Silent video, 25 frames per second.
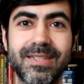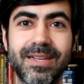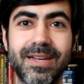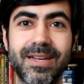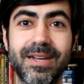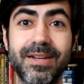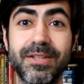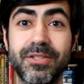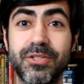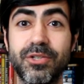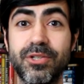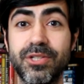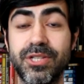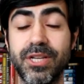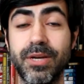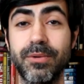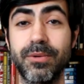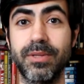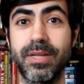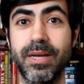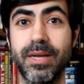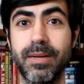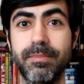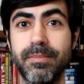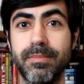And it turns out
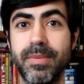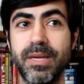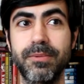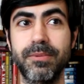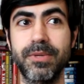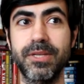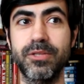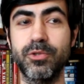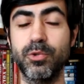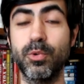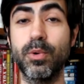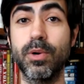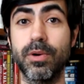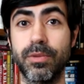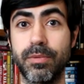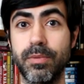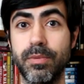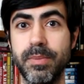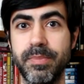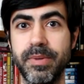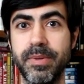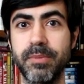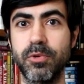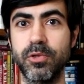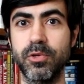that maybe two or
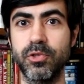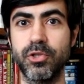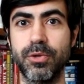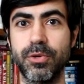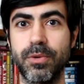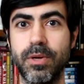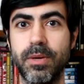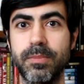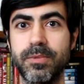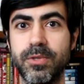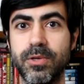three people showed up